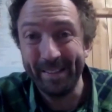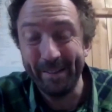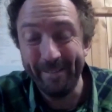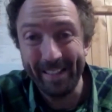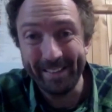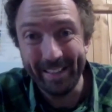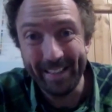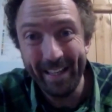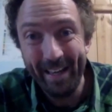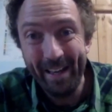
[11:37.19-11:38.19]
direct dig,
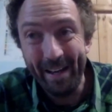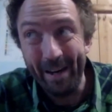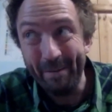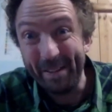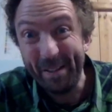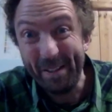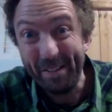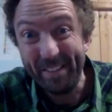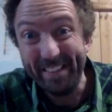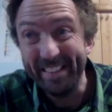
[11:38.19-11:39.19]
it kind
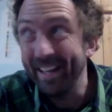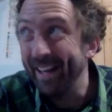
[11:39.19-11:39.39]
of is.